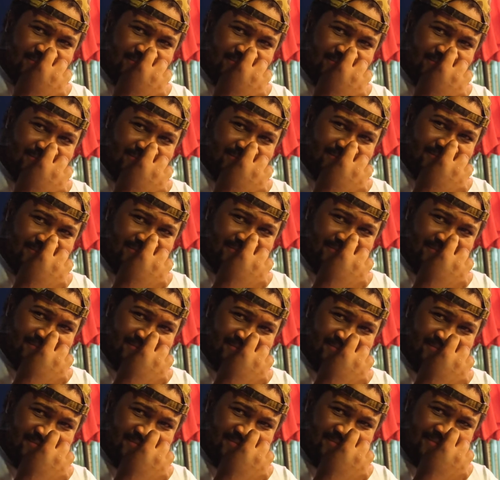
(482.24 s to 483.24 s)
Roaming
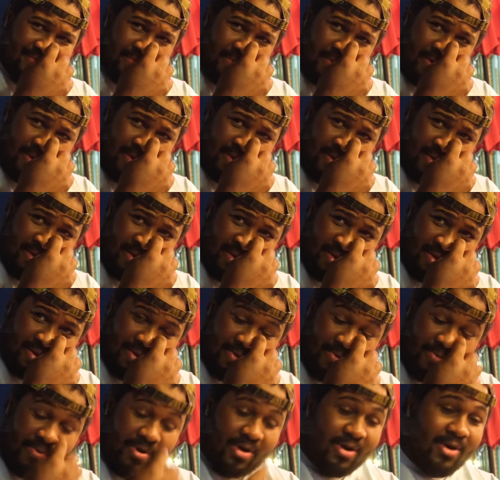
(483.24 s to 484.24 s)
Rooster in here?
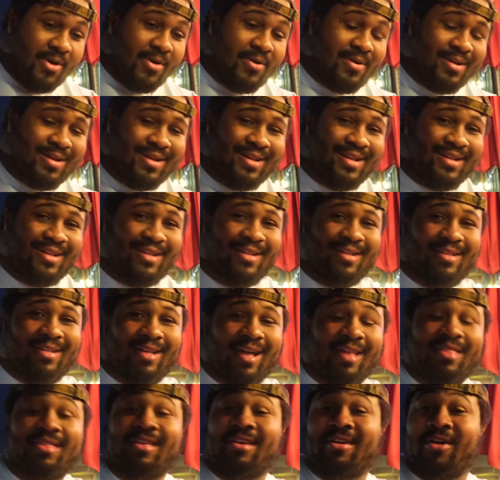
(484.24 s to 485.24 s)
Well,
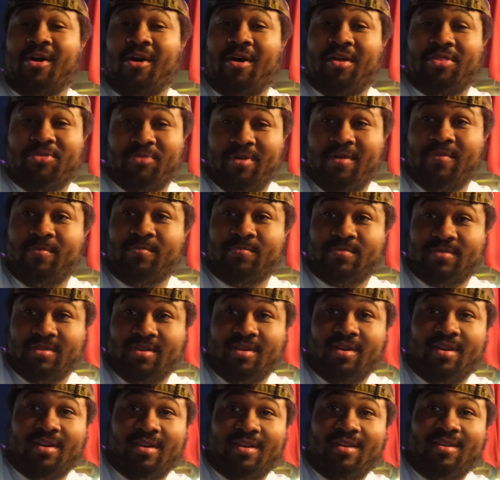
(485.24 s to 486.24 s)
I think all three of them's
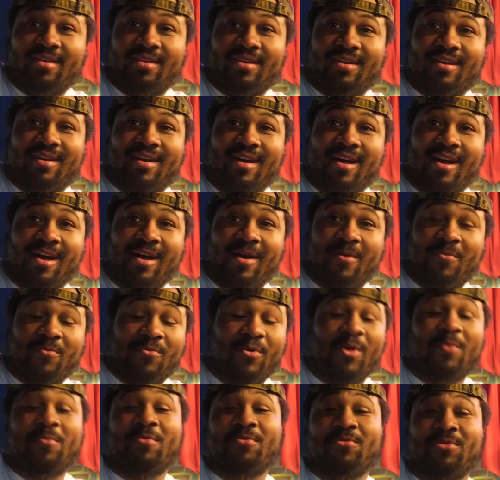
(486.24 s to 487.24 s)
good. Uh,
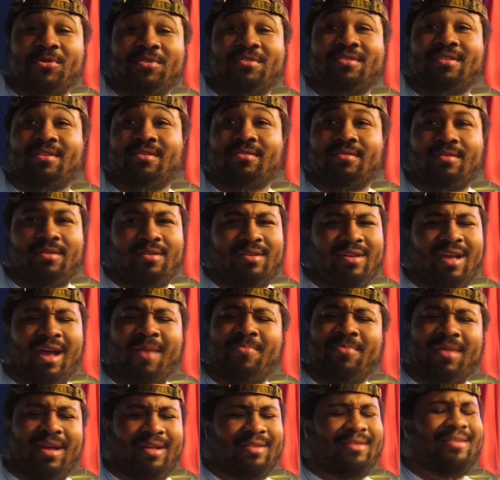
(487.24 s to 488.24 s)
Roaming Rooster.
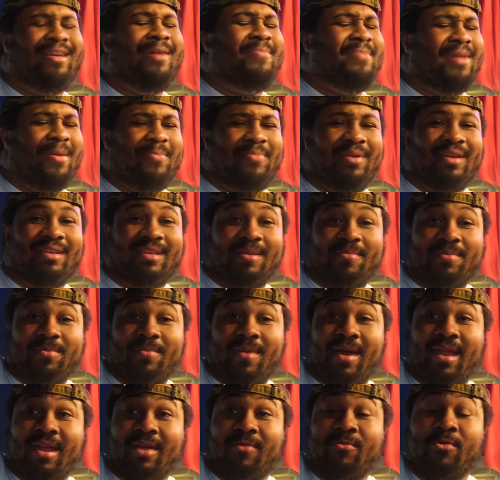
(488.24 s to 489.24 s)
I'm not. I'm not being
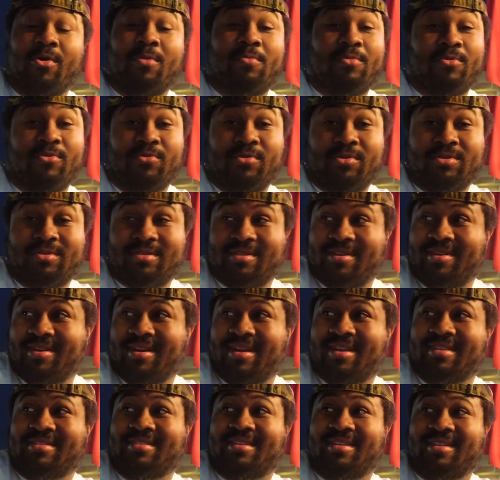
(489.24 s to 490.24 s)
diplomatic. Roaming Rooster
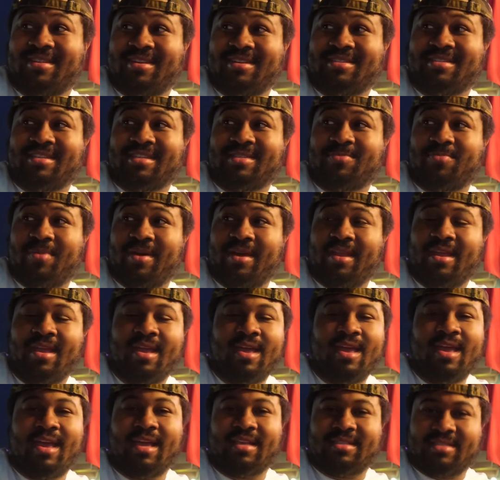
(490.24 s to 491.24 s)
is delicious, but
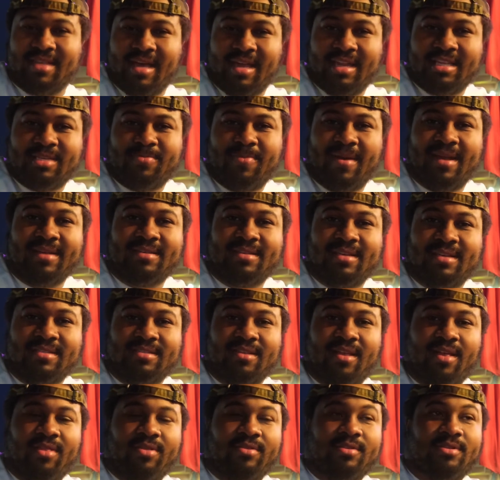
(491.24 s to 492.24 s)
it's not as spicy as
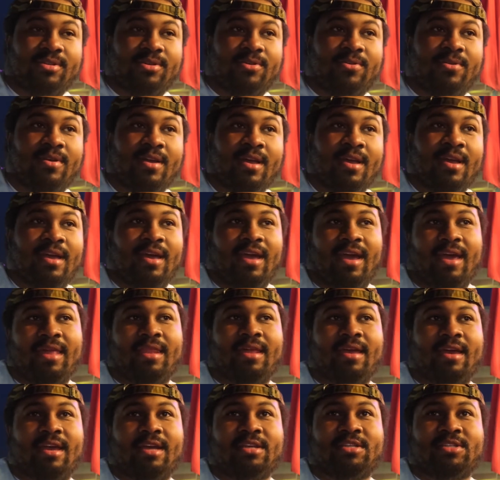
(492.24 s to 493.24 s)
the other two. And
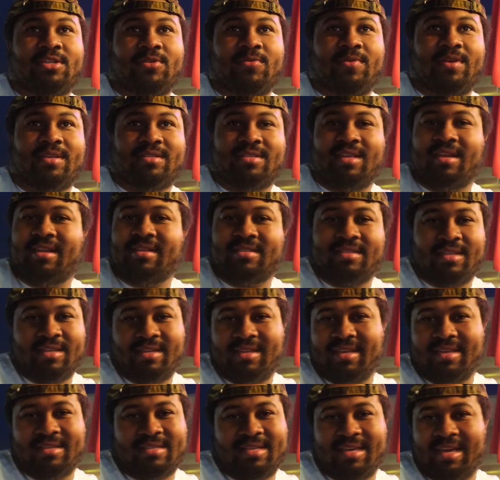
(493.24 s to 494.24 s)
the issue is that it's in
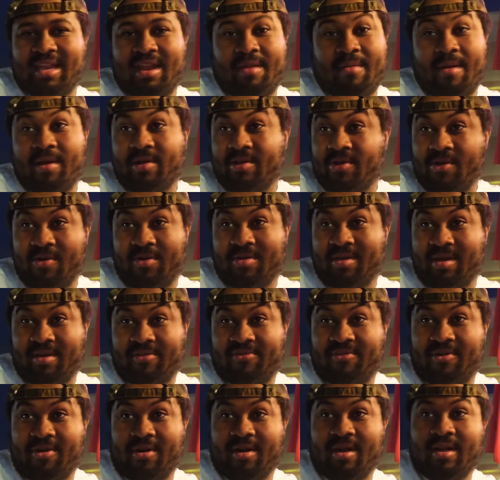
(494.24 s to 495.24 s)
DC, and I'm not going that
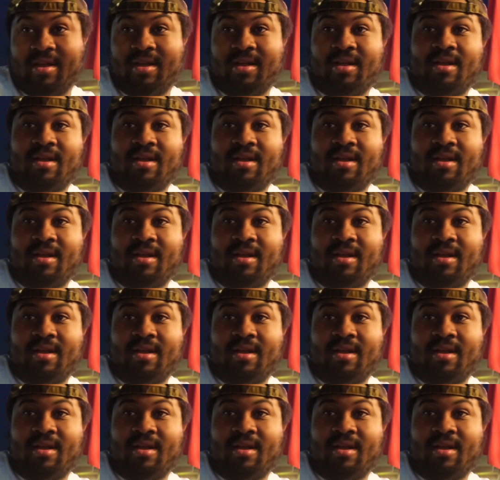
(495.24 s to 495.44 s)
far.